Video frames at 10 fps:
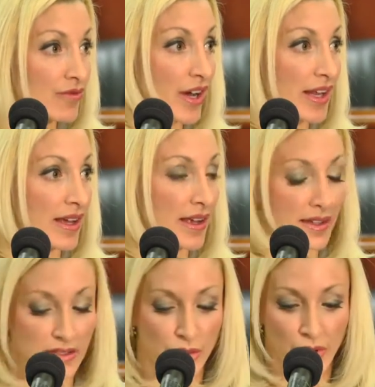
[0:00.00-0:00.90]
fighting
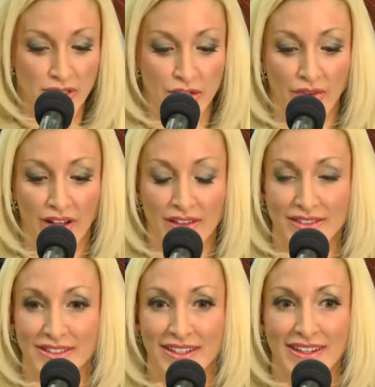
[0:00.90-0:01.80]
against domestic
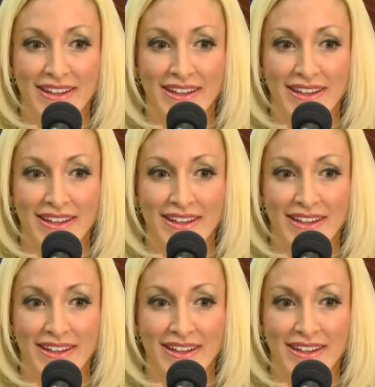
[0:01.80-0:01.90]
violence.